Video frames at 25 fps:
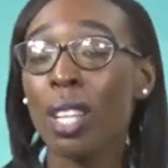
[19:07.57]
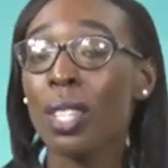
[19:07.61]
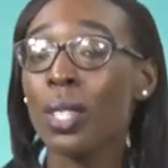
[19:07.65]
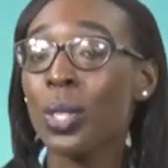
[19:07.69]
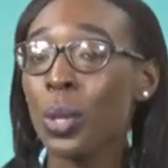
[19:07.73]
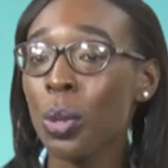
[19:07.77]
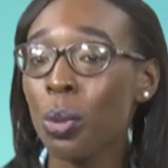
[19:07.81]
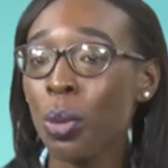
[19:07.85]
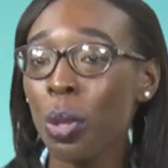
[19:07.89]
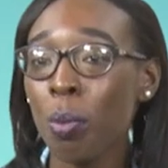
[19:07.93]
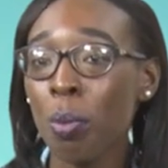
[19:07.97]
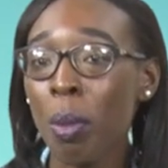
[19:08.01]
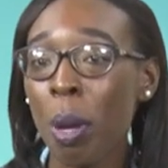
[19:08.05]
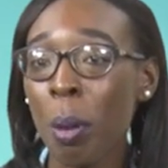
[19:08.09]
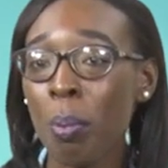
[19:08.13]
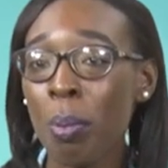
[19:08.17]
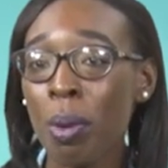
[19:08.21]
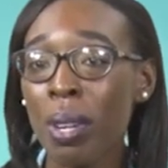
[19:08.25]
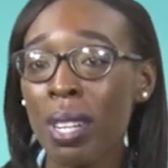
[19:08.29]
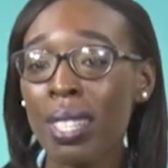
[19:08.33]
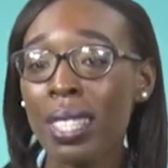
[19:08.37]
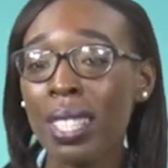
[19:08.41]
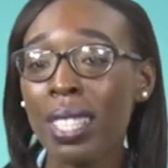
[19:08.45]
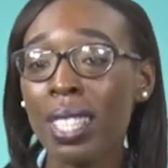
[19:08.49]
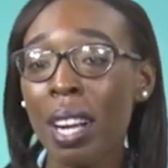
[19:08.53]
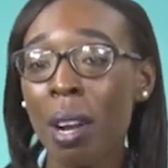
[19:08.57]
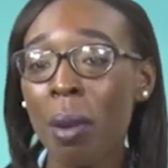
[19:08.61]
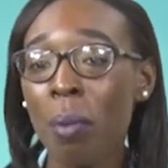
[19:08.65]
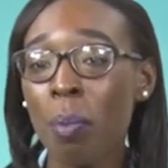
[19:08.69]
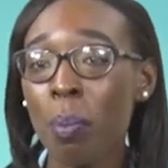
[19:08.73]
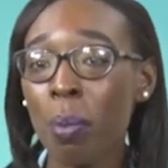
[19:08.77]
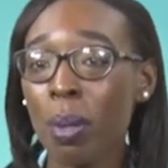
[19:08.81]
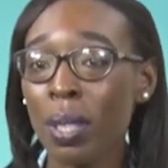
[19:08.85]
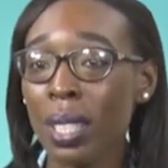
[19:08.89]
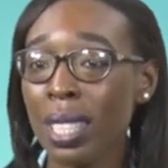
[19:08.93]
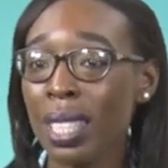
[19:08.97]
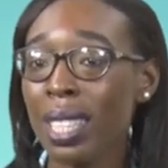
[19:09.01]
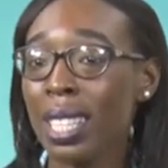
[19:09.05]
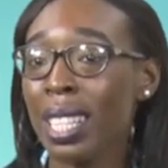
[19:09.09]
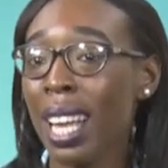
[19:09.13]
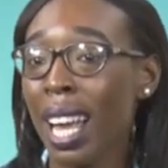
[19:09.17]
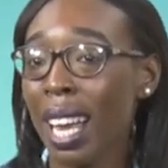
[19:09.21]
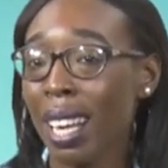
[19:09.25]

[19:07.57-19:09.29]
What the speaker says: Do remember to complete the